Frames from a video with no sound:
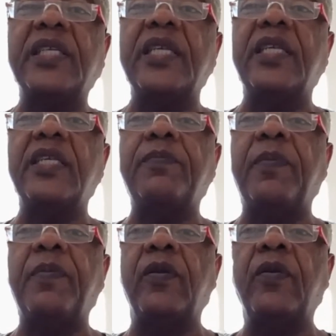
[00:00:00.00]
to these
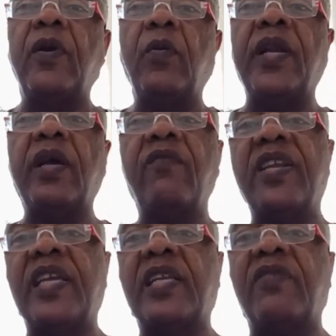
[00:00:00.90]
people with her
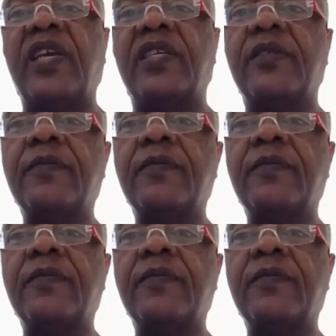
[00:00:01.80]
vindictiveness.